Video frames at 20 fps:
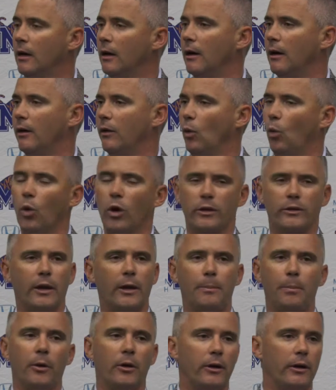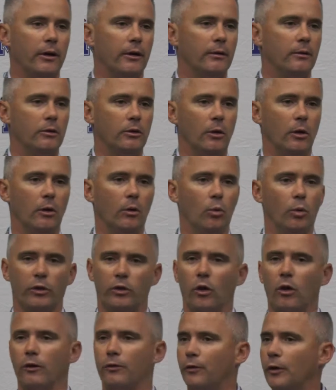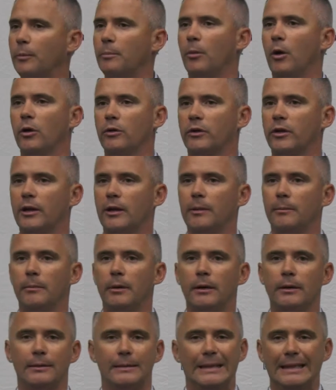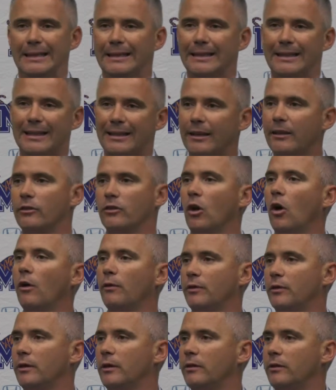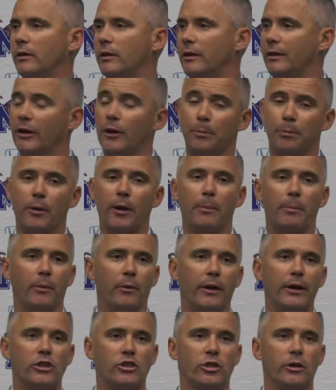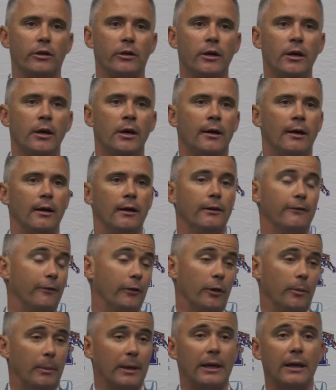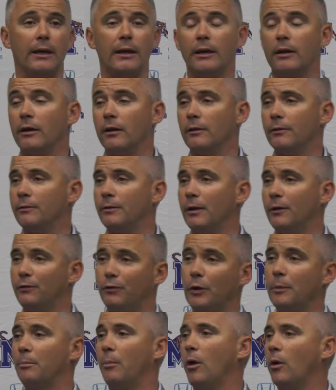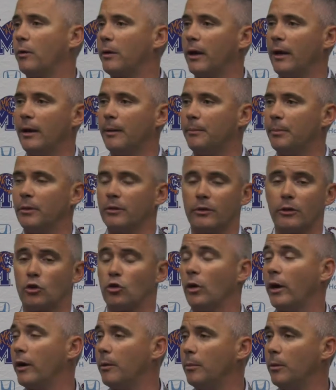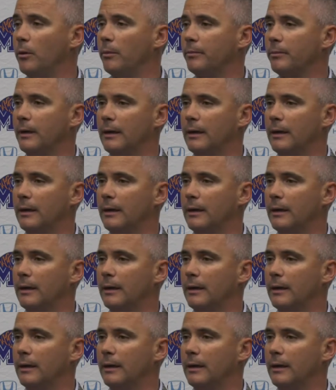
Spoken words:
the work they put in with our football team in this off season and their preparation for the beginning of a football camp is incredible.